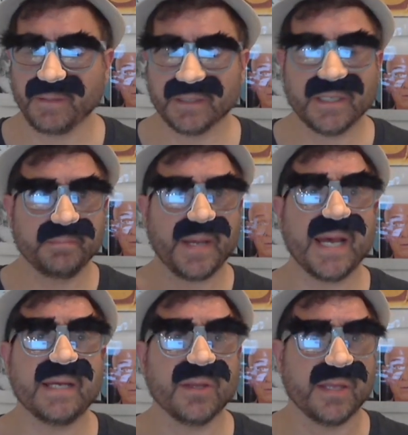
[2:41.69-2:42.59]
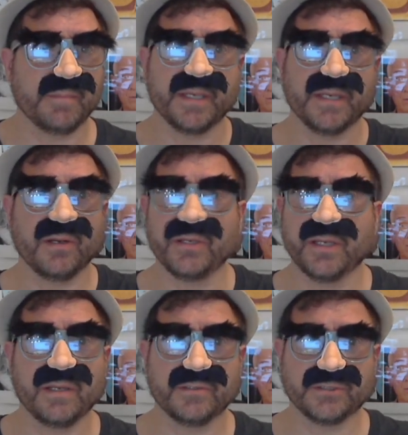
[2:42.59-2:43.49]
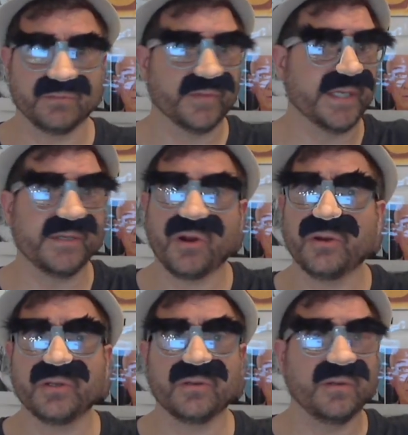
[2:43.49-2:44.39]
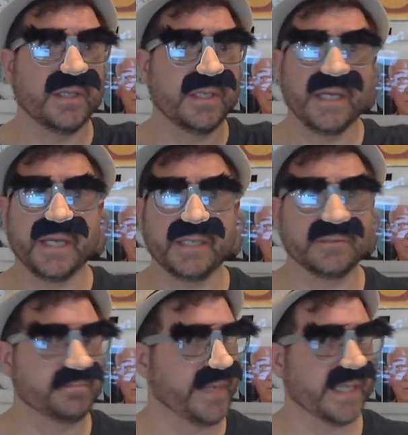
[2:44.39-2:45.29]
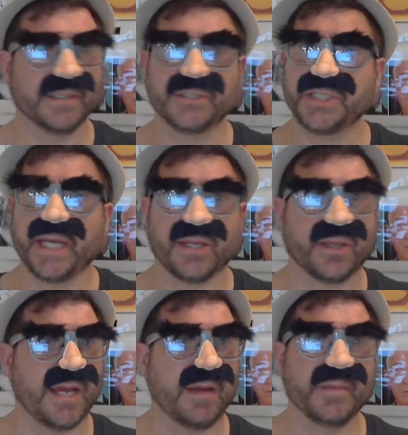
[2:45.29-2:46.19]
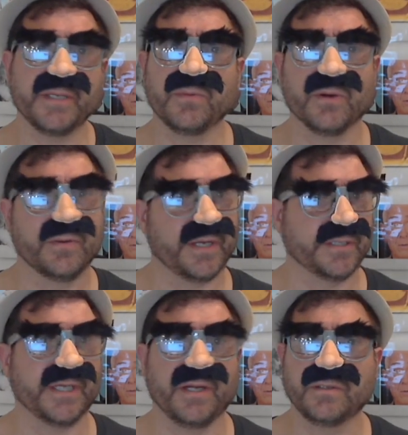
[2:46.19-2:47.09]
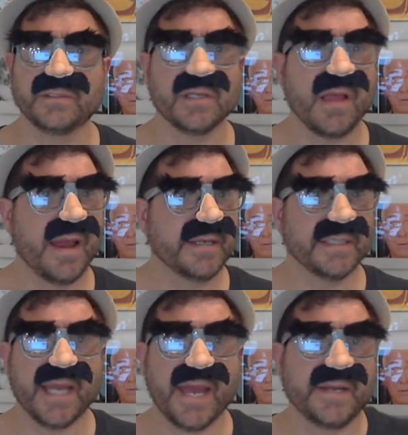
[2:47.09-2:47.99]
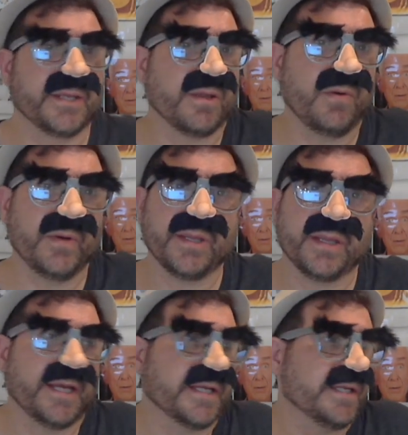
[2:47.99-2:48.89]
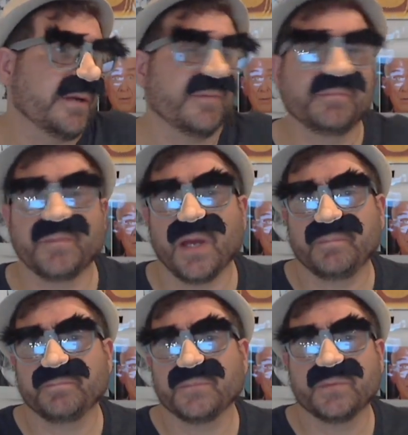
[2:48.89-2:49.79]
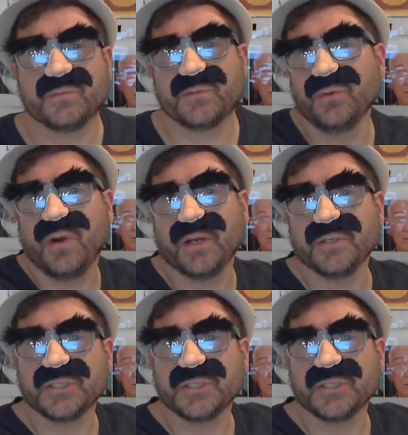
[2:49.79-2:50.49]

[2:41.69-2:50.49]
compiles them. And she'll read an article and make the checks. How many were there, you know? And it's always like, you know, 200